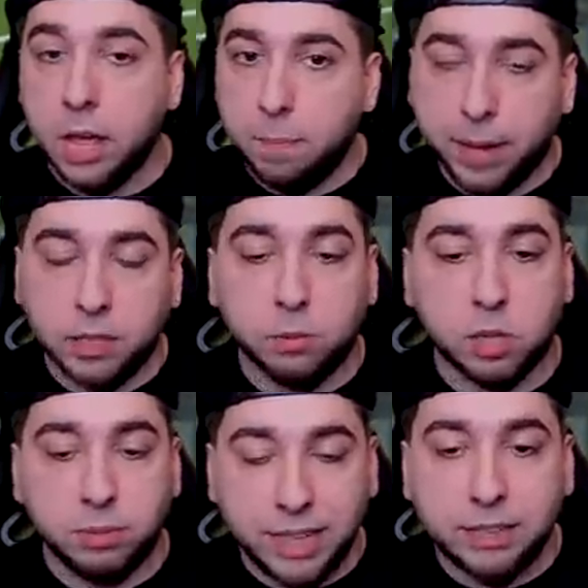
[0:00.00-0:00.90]
picks up
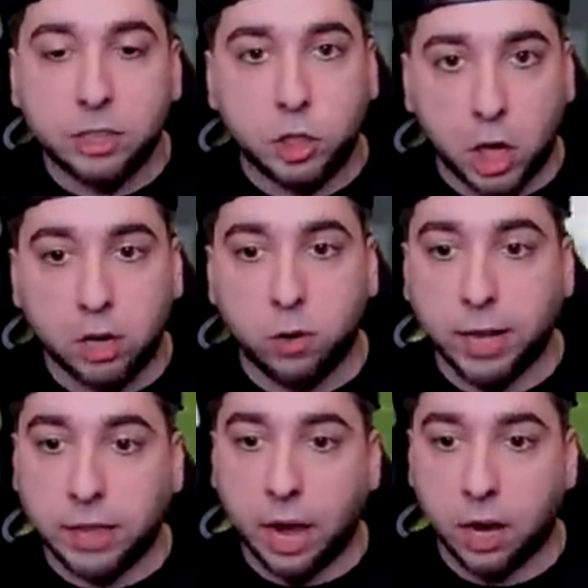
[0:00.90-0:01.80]
some decent chunk
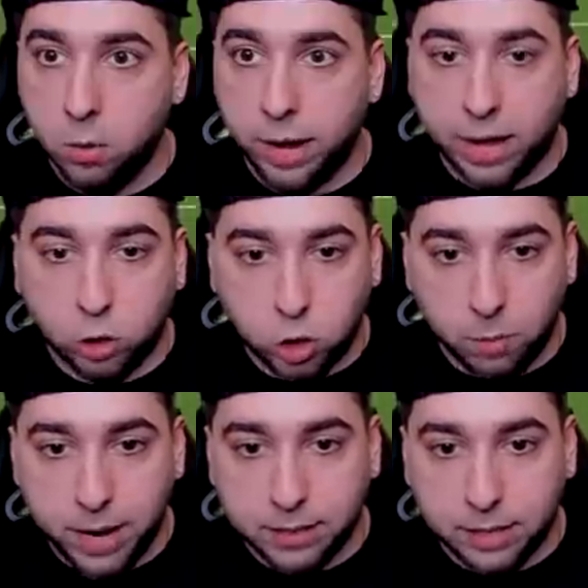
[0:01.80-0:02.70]
right there. We got
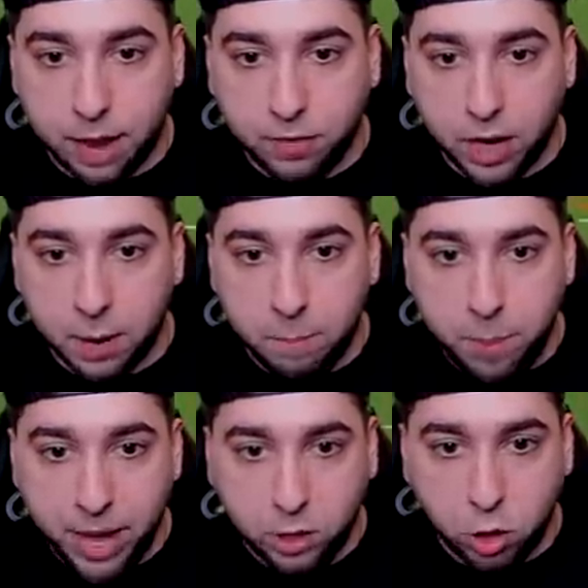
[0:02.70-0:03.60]
two minutes left here.
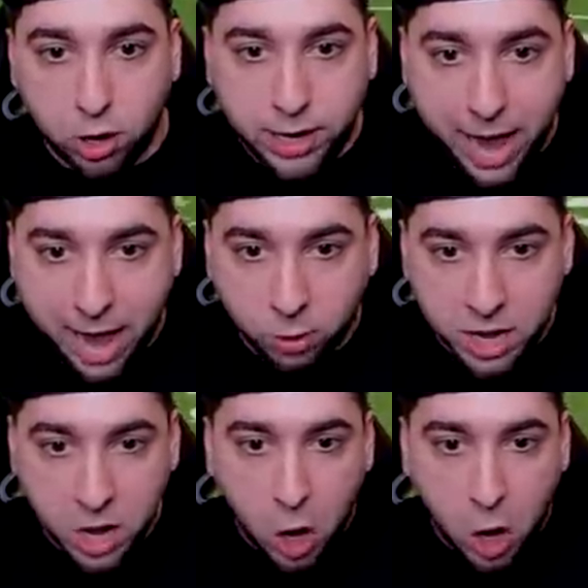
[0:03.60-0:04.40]
Big third down.